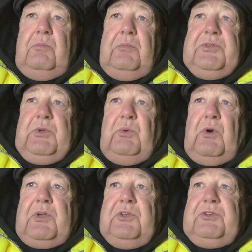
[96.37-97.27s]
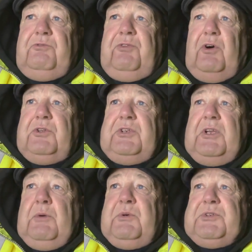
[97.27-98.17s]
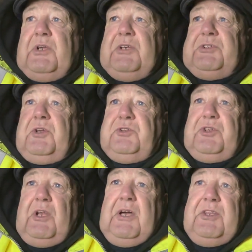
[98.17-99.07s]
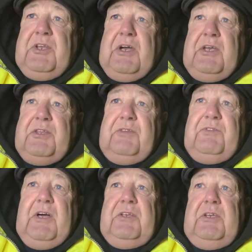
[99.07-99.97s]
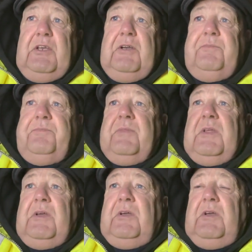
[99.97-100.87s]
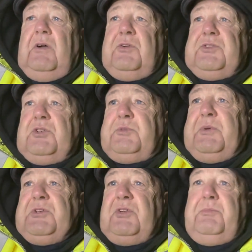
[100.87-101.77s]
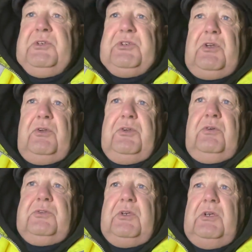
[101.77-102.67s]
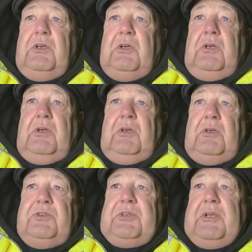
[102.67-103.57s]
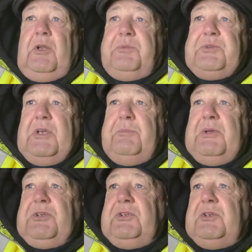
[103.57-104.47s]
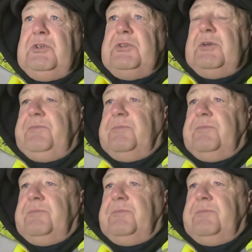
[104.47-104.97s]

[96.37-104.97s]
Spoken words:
Mr. Watkinson, 49, was arrested on July the 9th of that year on suspicion of misconduct, sending obscene messages,